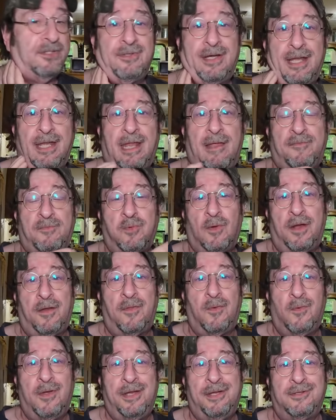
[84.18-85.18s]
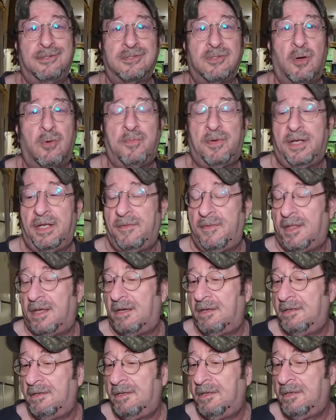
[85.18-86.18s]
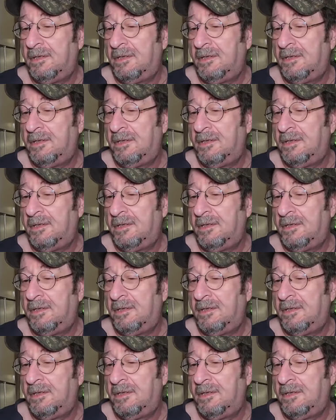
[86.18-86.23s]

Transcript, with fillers: too, I'd left one of the windows open in the.